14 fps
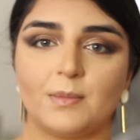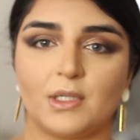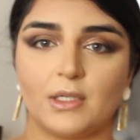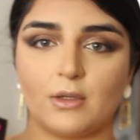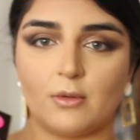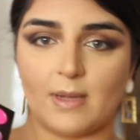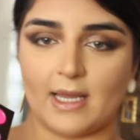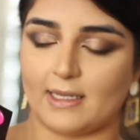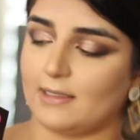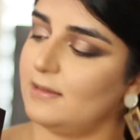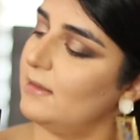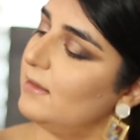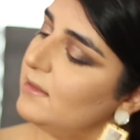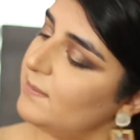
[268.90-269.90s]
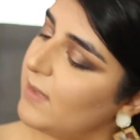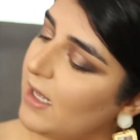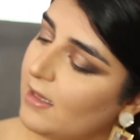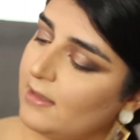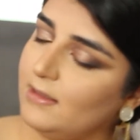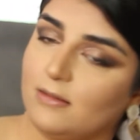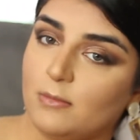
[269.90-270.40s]
I'm going to go back into this
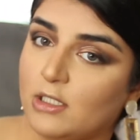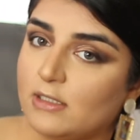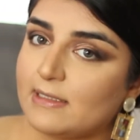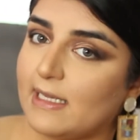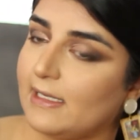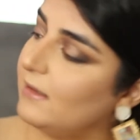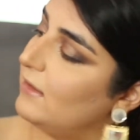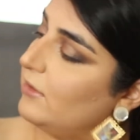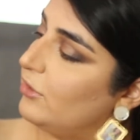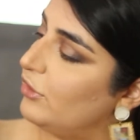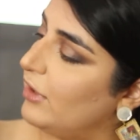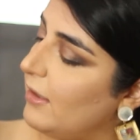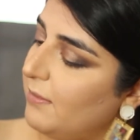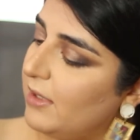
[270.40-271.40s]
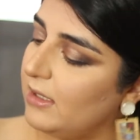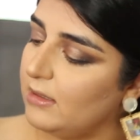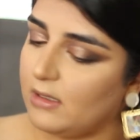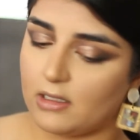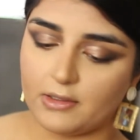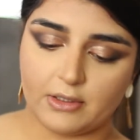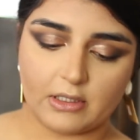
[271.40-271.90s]
palette, and I'm going to take this champagne
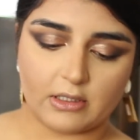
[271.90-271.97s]
color